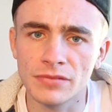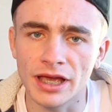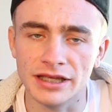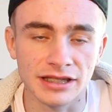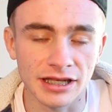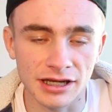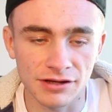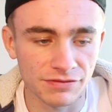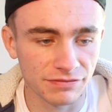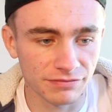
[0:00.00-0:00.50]

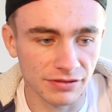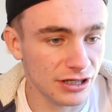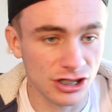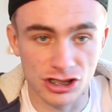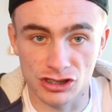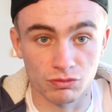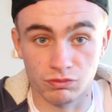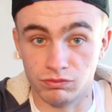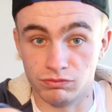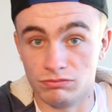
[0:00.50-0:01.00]
And then he
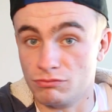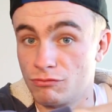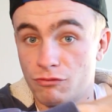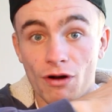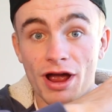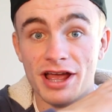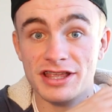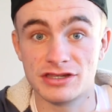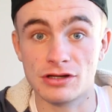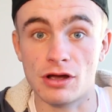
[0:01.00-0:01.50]
just
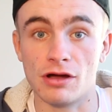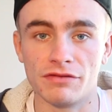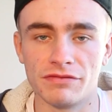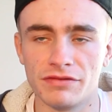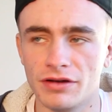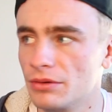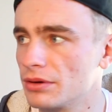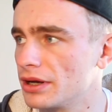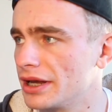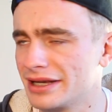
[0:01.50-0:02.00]
rides
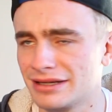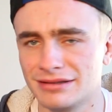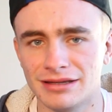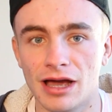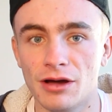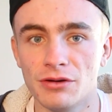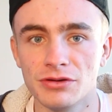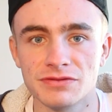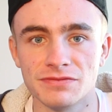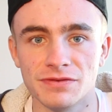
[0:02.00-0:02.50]
off. And we're like,
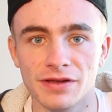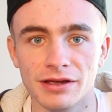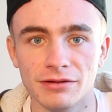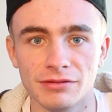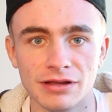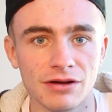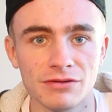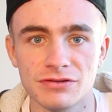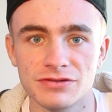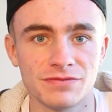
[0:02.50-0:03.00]
that was
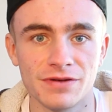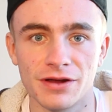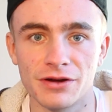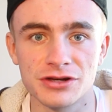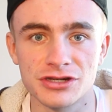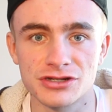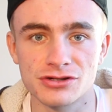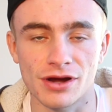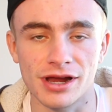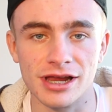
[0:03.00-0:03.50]

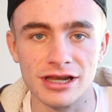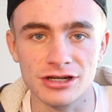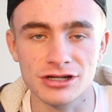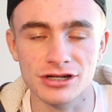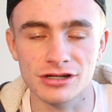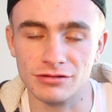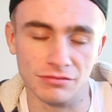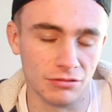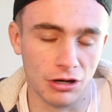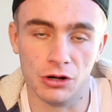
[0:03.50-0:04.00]
very
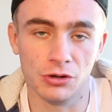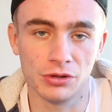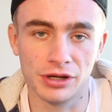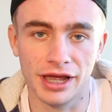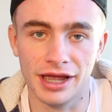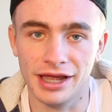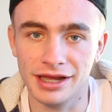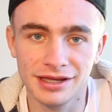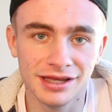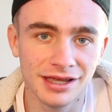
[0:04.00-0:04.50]
strange.
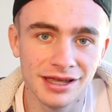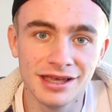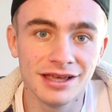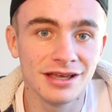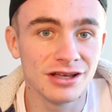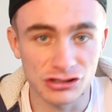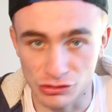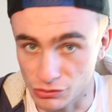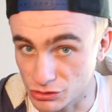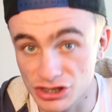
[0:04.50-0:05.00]
Okay.
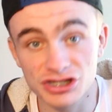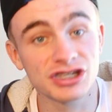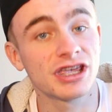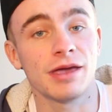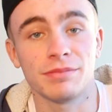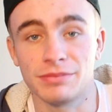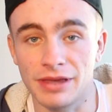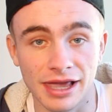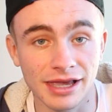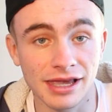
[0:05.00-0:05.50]
So we just
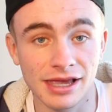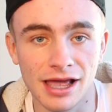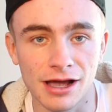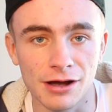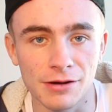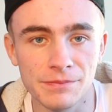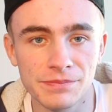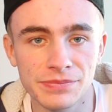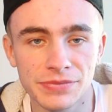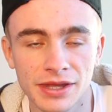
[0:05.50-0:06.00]
kept hanging
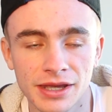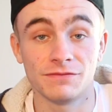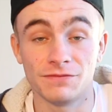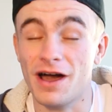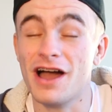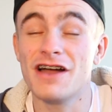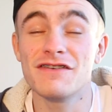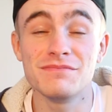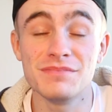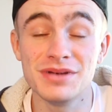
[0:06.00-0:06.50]
out.
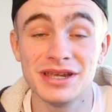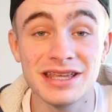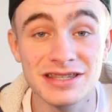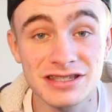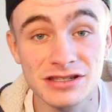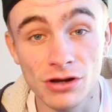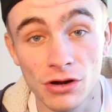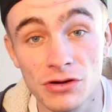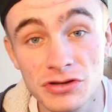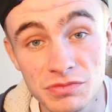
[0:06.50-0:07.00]
5
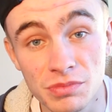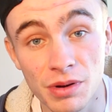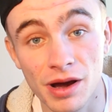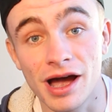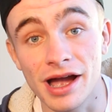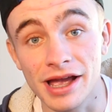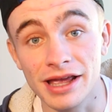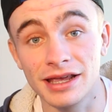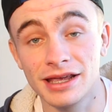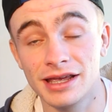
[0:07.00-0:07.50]
minutes goes
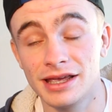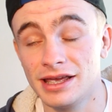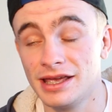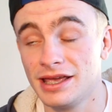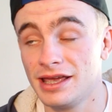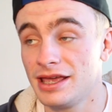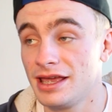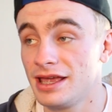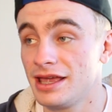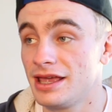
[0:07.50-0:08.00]
by.
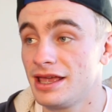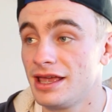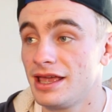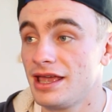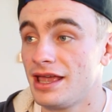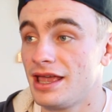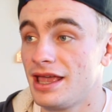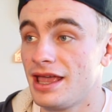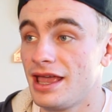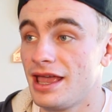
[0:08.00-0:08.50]

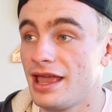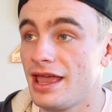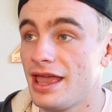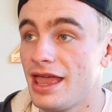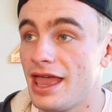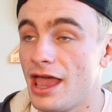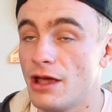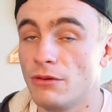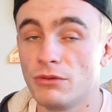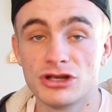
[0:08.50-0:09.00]

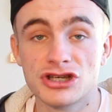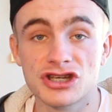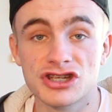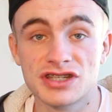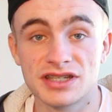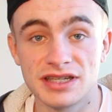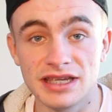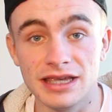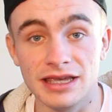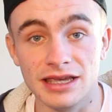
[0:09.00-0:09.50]
And we
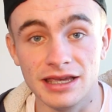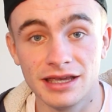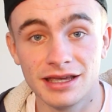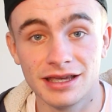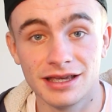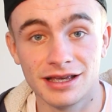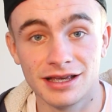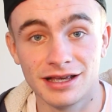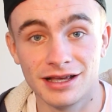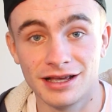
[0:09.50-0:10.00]
just see